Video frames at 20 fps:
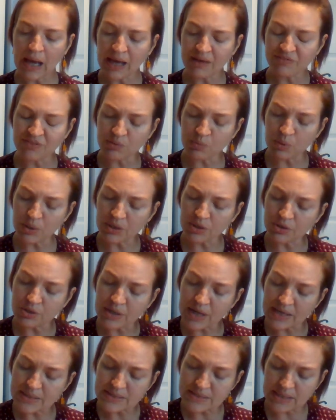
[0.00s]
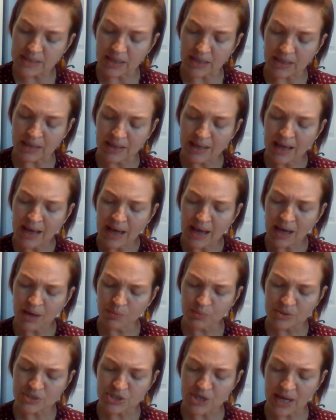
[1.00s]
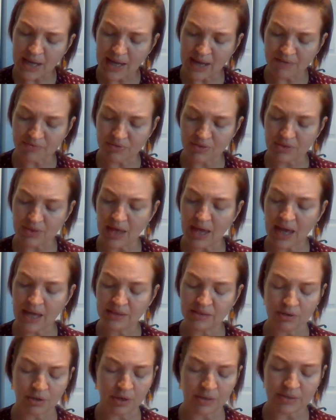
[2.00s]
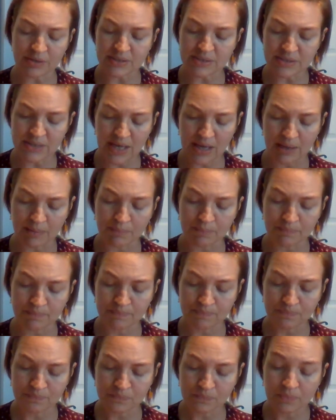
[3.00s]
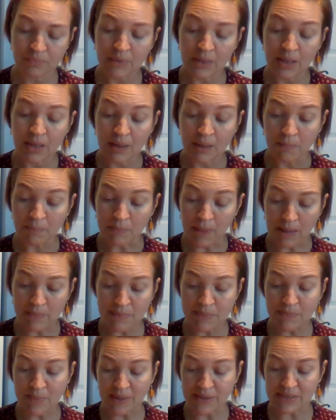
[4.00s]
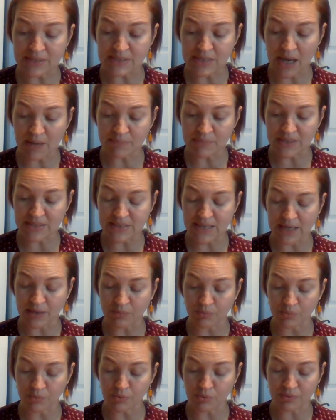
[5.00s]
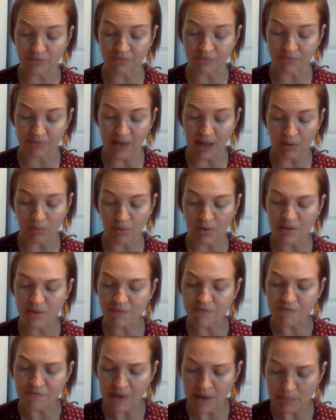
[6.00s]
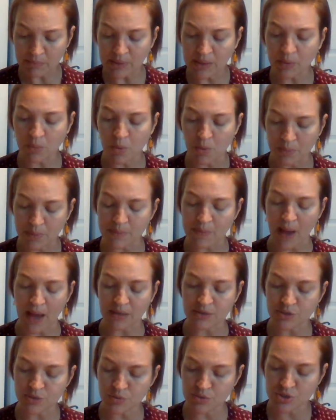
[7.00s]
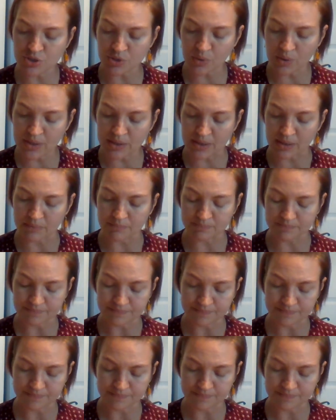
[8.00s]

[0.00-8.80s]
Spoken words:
Ivy, what a good idea. I wish I had thought the same. Maybe by the time they take root and flower, the family will be back to enjoy them.